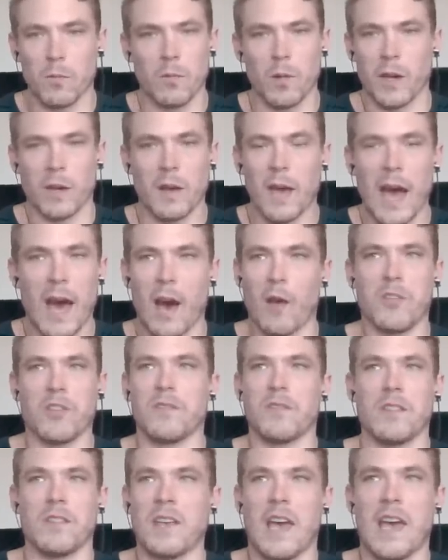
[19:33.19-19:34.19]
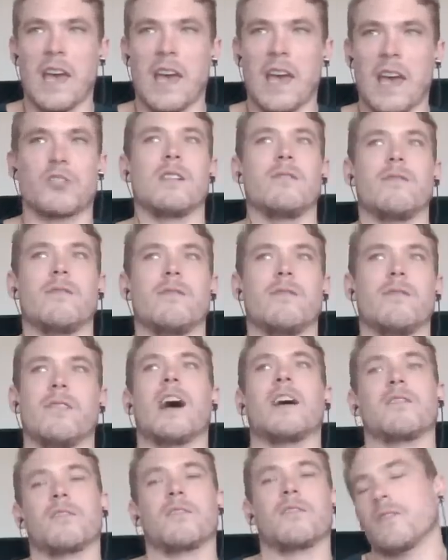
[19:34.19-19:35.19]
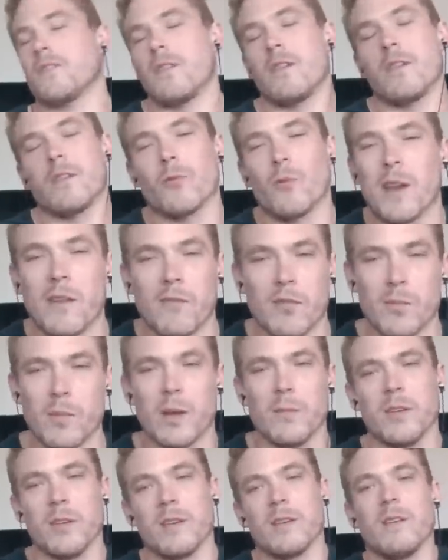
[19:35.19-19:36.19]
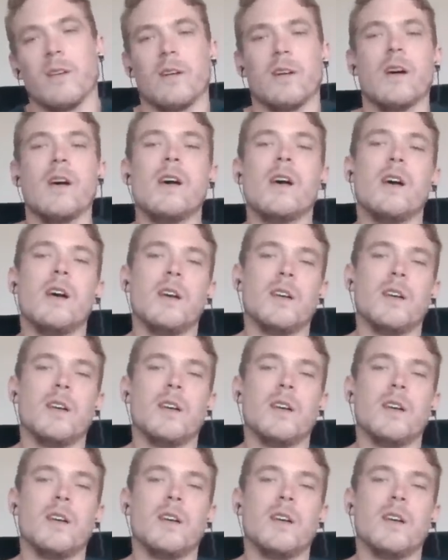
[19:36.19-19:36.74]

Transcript: like how this this hand shouldn't have even gotten to the turn or whatever it may be, you know?